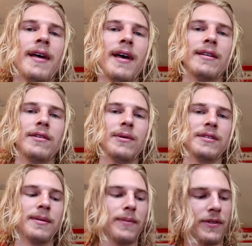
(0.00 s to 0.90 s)
and to do a
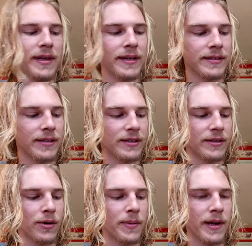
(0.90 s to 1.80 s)
simple thing as such as
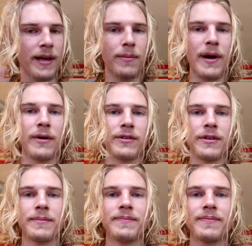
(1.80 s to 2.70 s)
open a browser